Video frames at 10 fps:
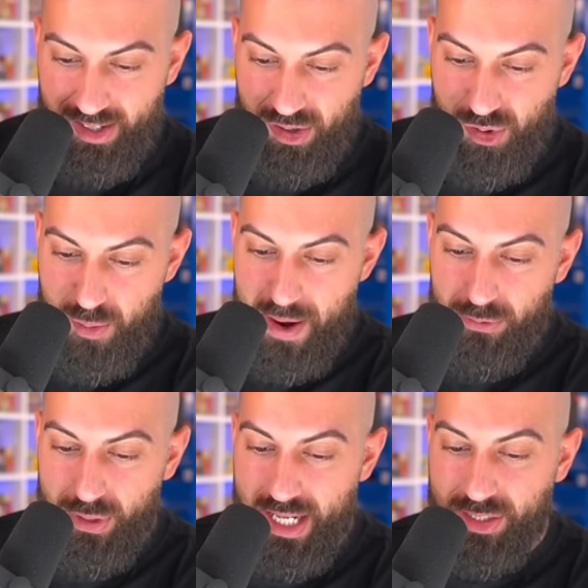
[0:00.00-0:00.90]
Ooh,
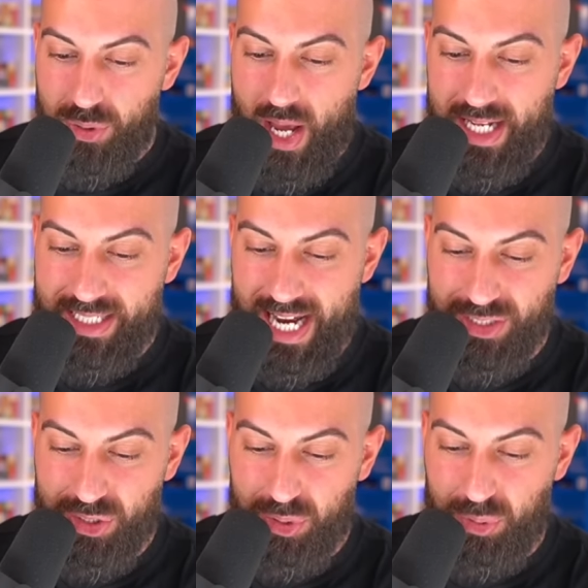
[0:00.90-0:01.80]
moving into a
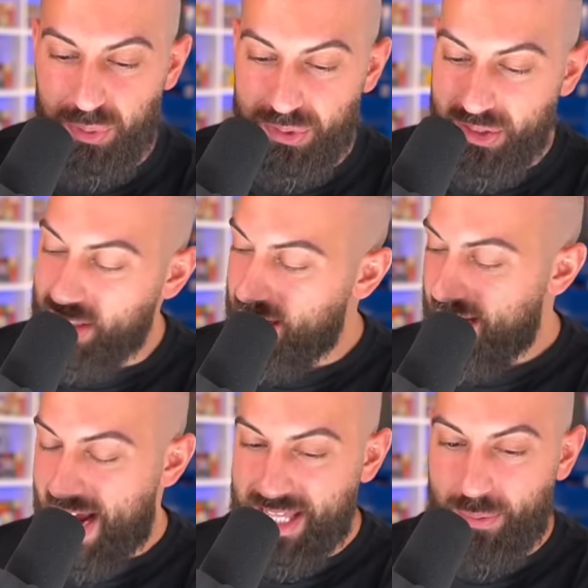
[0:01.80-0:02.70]
Tentacruel.
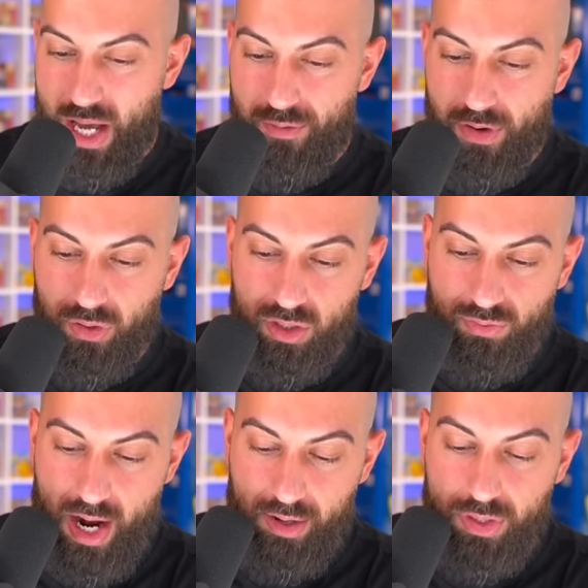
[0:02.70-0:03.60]
And then we have another
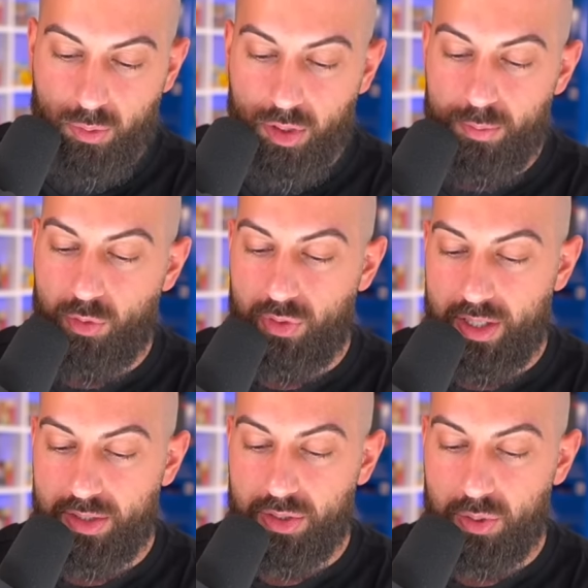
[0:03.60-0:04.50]
divider. I think we're going to move
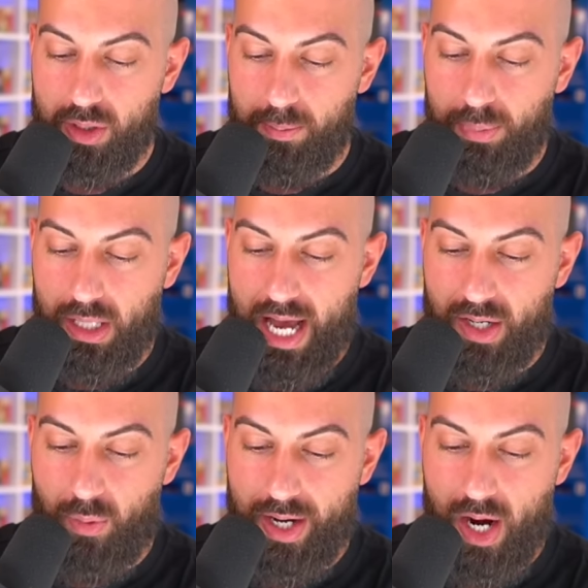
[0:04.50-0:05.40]
into the black
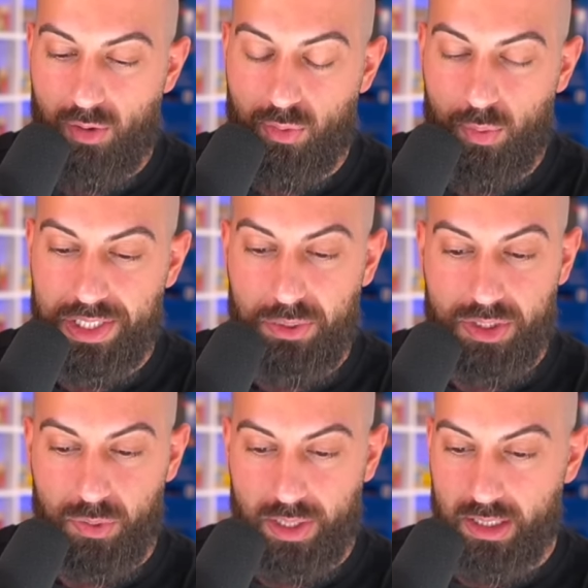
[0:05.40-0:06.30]
and white era from which I was
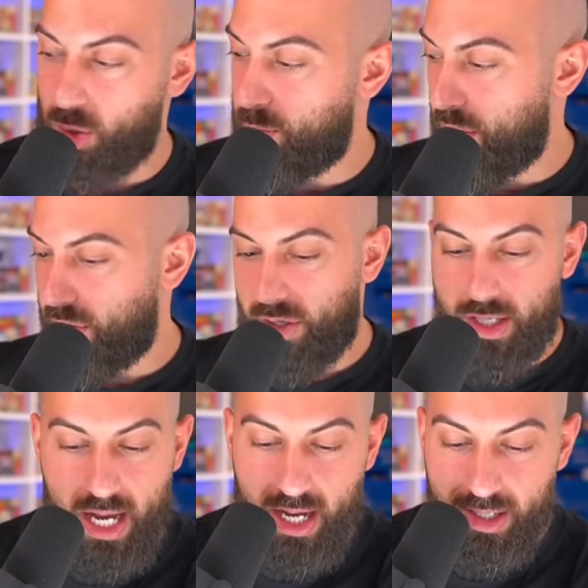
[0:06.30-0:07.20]
doing a little bit earlier.
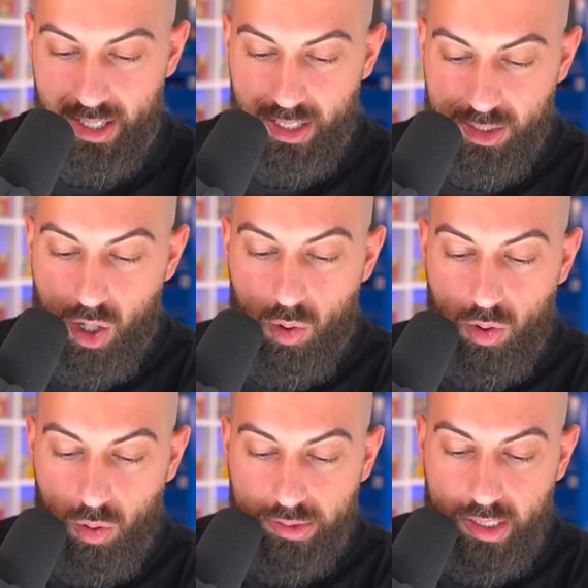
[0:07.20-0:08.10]
Yeah. So
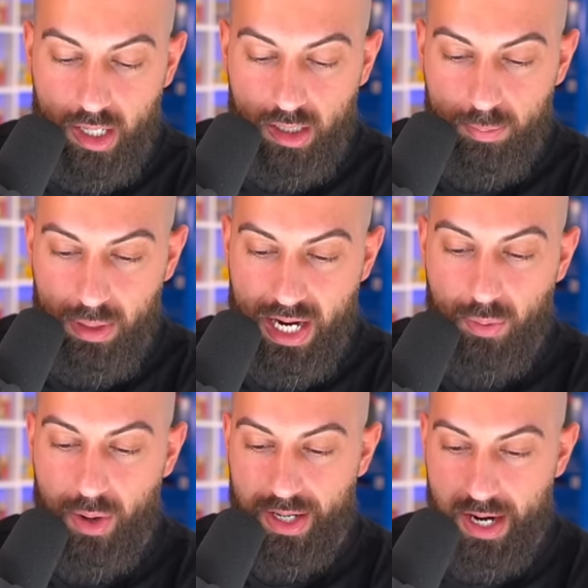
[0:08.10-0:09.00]
Golduck, black
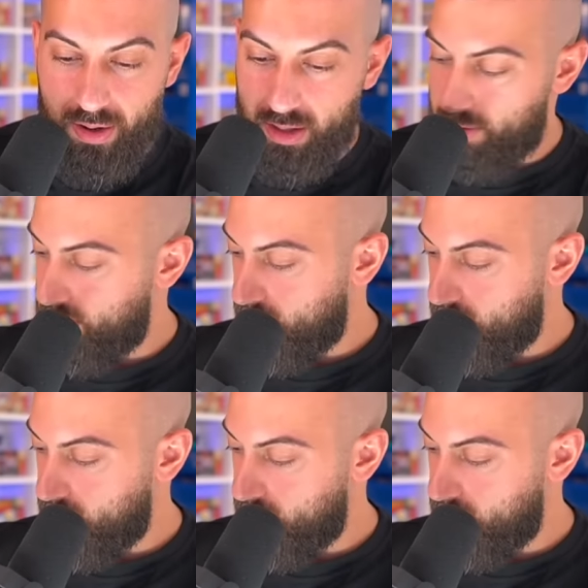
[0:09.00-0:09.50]
and white era.